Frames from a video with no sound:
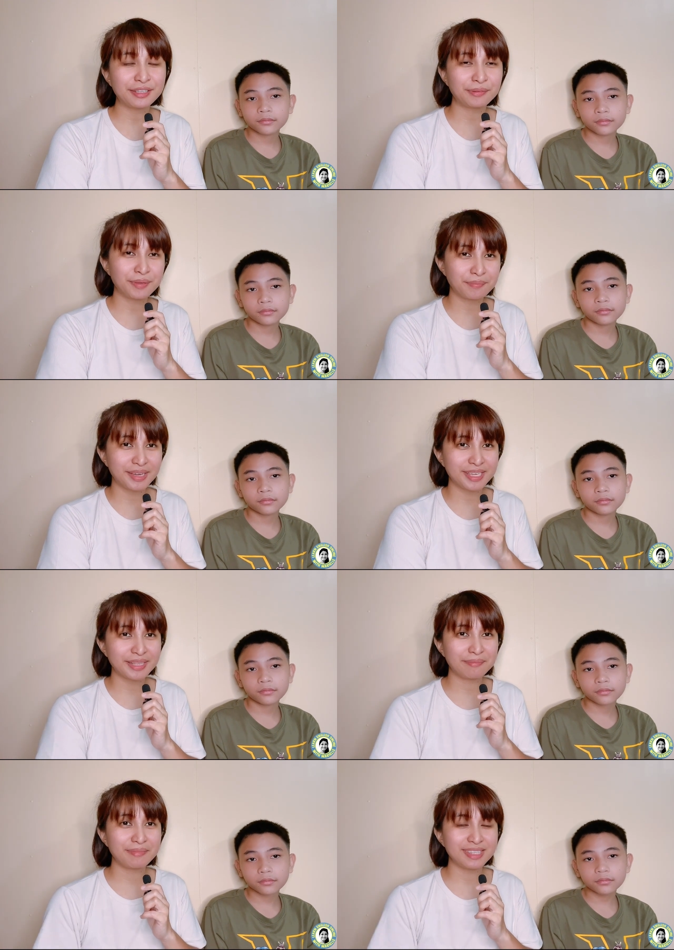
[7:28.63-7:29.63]
Speaker 1: that we
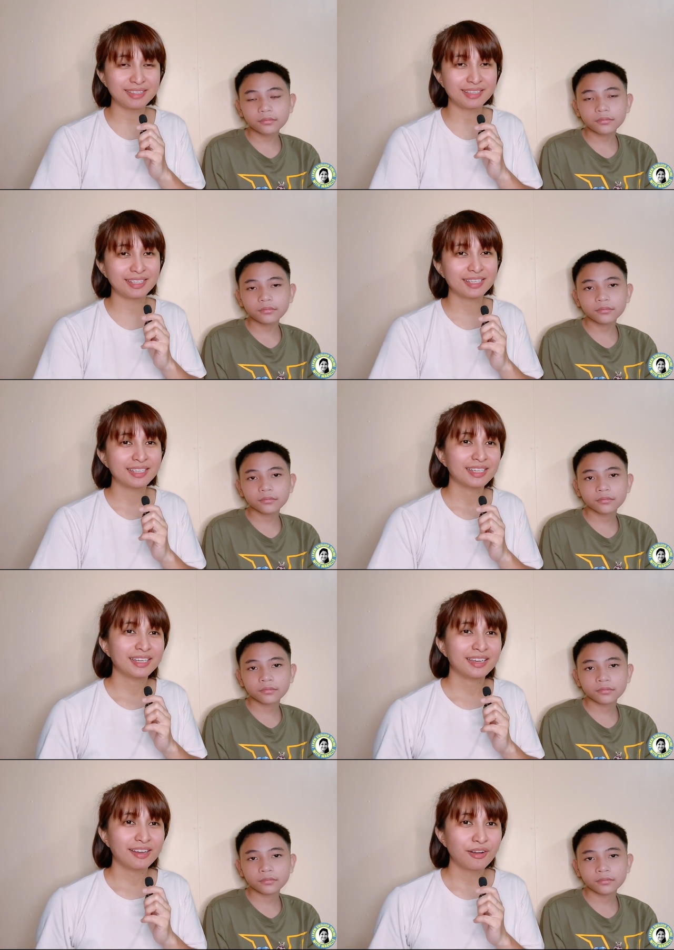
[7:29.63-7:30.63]
might meet
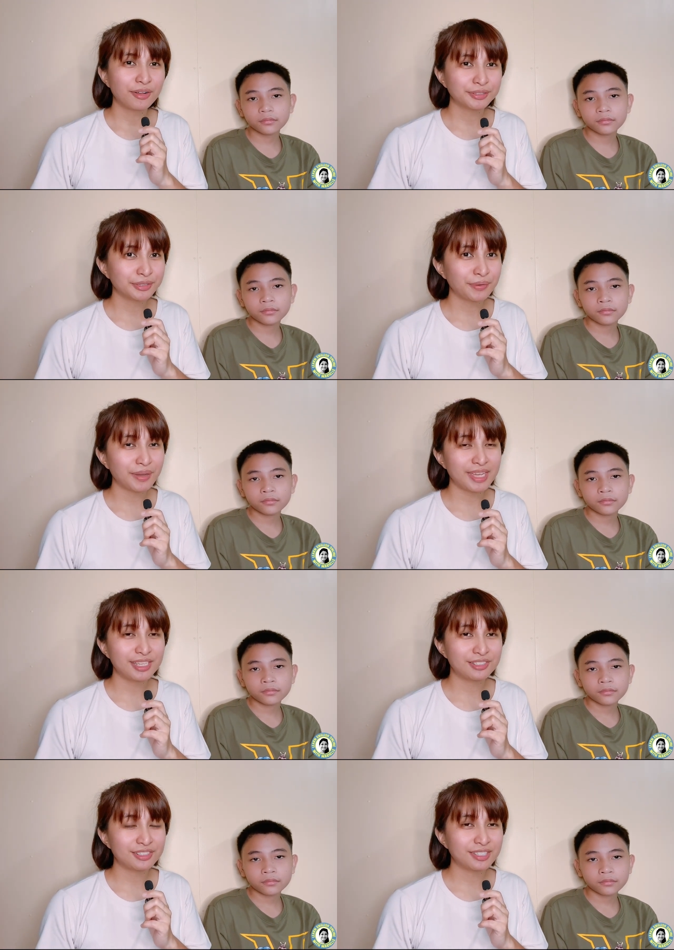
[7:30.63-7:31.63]
also
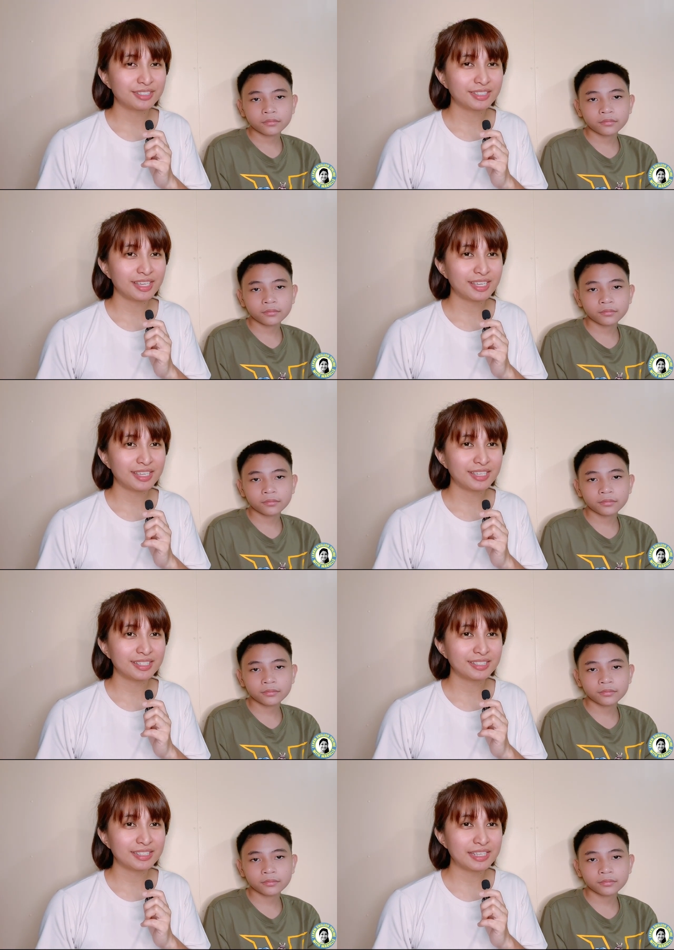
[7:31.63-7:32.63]
Adriel,
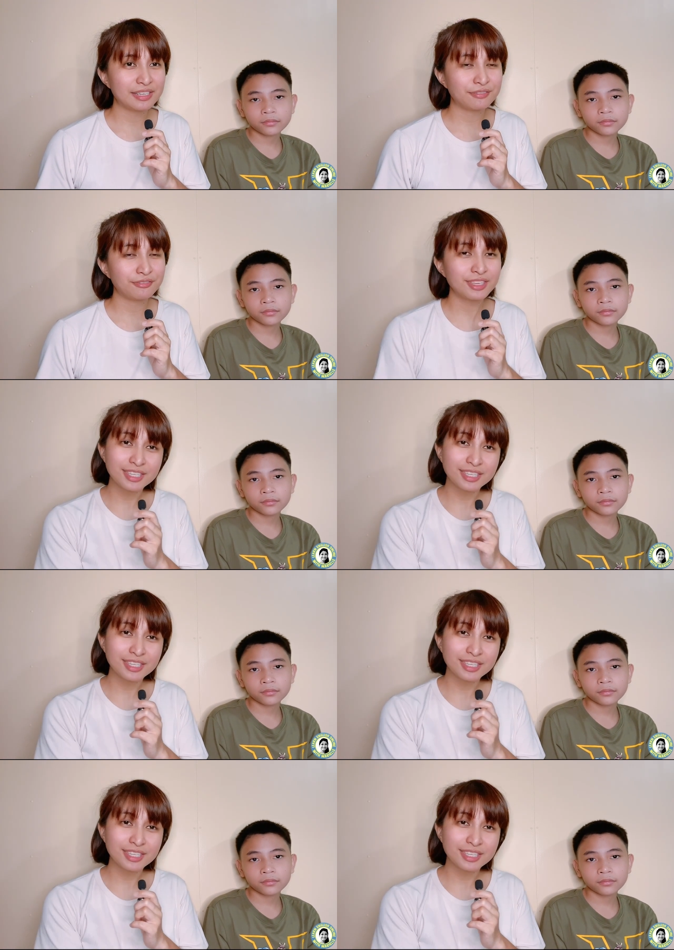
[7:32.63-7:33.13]
and if